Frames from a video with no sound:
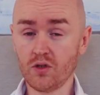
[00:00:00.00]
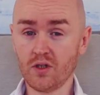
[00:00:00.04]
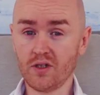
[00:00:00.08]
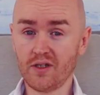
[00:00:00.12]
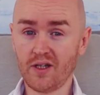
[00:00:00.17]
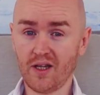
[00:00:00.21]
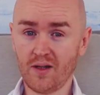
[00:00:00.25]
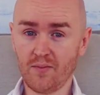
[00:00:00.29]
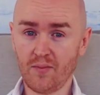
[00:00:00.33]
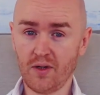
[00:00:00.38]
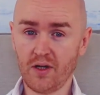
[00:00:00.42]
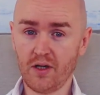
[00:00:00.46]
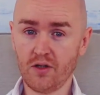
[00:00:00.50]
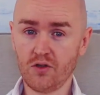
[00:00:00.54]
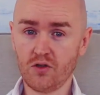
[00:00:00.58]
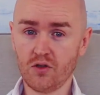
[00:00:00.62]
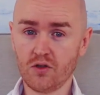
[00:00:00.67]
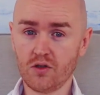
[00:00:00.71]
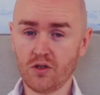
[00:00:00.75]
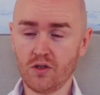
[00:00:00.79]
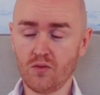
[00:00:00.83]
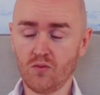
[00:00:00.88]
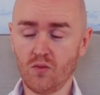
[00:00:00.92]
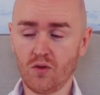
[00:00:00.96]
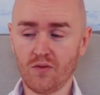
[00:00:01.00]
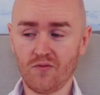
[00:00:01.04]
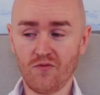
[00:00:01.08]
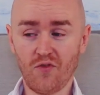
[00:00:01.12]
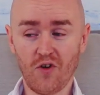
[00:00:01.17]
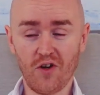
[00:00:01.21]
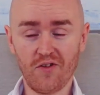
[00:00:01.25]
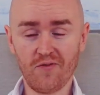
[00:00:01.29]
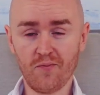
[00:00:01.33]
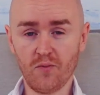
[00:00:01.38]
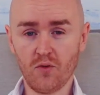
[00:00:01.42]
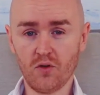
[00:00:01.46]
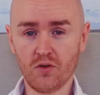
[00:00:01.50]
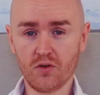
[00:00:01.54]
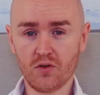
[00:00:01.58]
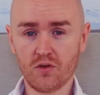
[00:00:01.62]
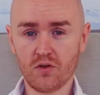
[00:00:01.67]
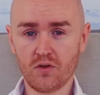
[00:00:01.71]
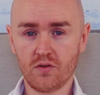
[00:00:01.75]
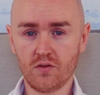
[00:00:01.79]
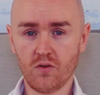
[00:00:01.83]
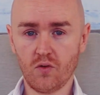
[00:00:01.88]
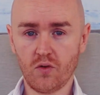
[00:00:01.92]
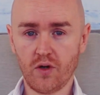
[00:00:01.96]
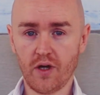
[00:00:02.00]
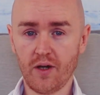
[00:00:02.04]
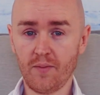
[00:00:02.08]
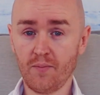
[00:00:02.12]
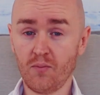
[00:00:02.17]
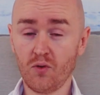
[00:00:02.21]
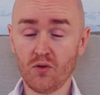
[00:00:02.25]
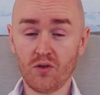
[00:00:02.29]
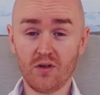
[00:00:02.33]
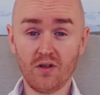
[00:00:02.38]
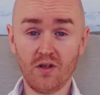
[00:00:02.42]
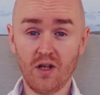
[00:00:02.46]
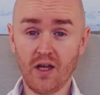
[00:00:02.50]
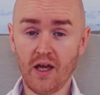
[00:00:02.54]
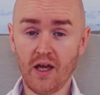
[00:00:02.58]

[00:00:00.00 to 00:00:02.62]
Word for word: than 10 pages in what, five months. Okay, but